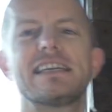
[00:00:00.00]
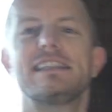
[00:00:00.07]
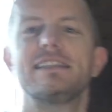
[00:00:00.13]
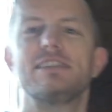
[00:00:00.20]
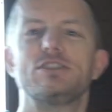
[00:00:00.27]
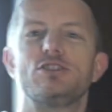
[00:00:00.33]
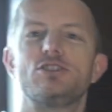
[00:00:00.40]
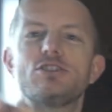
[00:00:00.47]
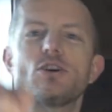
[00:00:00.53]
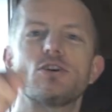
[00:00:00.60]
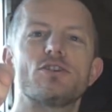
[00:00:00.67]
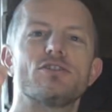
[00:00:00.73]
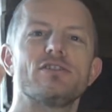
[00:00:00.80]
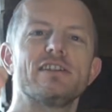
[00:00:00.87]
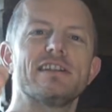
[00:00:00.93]
in
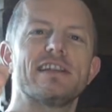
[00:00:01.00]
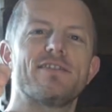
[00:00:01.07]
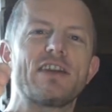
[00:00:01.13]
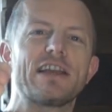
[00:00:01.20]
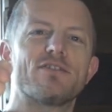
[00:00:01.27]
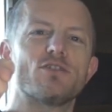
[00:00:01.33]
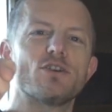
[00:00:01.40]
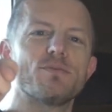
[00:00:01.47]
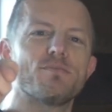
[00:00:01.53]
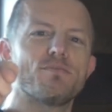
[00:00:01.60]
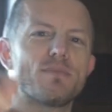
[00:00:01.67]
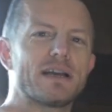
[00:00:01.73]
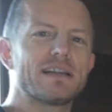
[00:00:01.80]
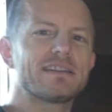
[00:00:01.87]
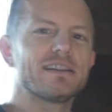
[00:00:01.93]
your living room
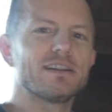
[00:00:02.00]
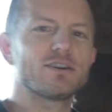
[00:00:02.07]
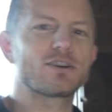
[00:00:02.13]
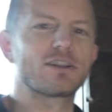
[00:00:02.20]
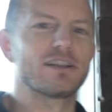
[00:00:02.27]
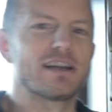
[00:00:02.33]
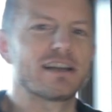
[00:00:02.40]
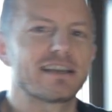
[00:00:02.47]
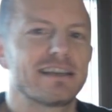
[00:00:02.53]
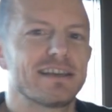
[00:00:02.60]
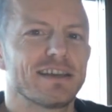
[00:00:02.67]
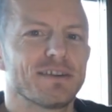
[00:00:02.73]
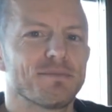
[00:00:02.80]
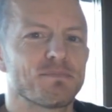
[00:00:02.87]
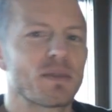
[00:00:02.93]
might look like.
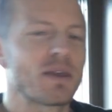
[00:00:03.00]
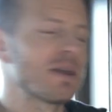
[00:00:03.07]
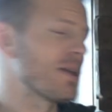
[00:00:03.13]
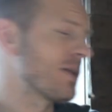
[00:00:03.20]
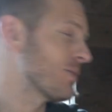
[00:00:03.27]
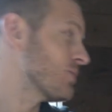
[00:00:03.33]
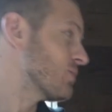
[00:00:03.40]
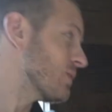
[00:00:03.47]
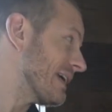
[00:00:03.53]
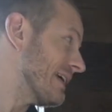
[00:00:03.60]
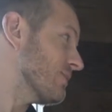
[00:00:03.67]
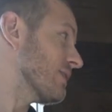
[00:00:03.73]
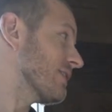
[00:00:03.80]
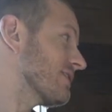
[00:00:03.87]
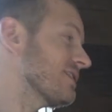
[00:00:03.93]
We
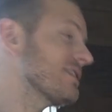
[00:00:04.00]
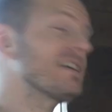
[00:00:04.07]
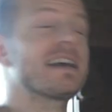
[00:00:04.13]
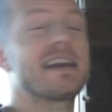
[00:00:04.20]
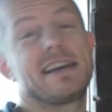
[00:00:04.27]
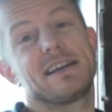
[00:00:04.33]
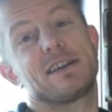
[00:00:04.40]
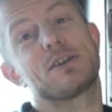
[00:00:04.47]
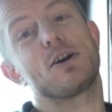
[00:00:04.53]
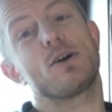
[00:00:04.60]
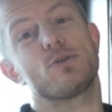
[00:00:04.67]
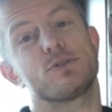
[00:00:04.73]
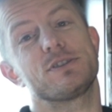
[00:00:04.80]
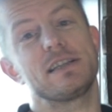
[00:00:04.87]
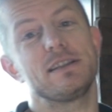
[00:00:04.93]
wanted a
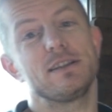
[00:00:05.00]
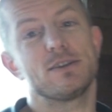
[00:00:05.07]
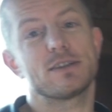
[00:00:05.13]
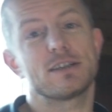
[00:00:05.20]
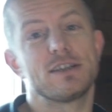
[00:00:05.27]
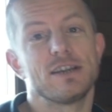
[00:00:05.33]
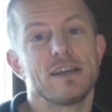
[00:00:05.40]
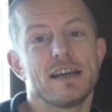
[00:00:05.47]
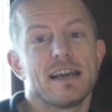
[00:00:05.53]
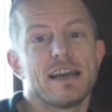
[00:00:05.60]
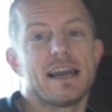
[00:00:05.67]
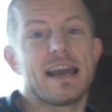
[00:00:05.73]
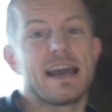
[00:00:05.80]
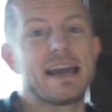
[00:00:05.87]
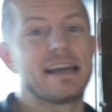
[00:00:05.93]
cozy look
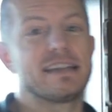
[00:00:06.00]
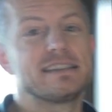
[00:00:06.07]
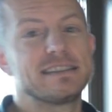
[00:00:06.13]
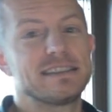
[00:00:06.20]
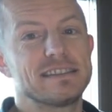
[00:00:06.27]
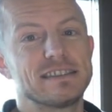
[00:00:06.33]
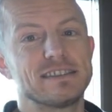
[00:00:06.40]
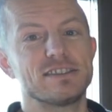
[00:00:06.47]
and did